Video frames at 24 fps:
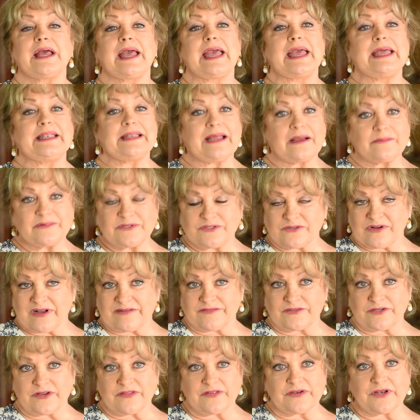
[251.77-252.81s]
And I would drive
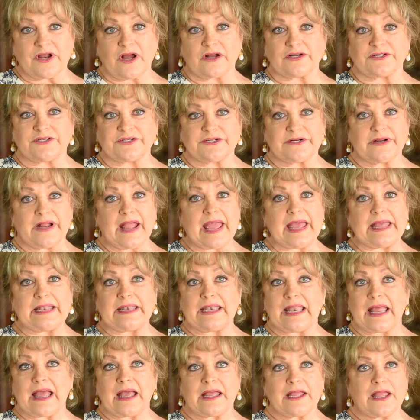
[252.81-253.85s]
her to the doctor,
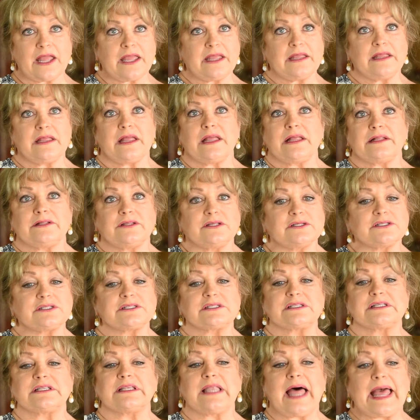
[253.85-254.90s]
and the
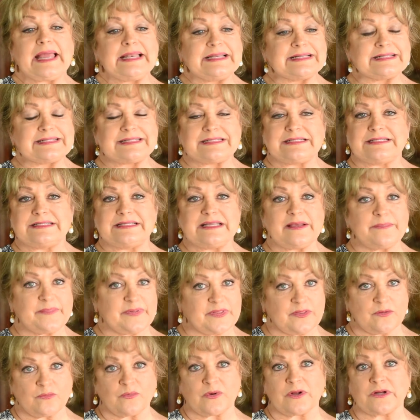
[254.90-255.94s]
slightest dip
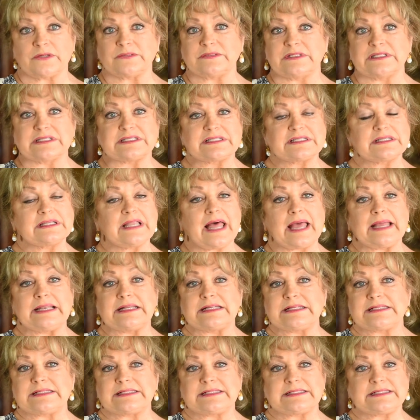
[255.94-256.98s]
in the road, the
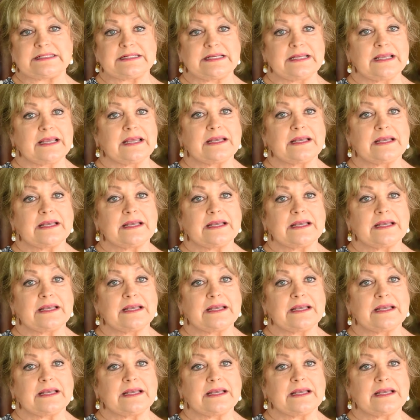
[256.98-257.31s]
slightest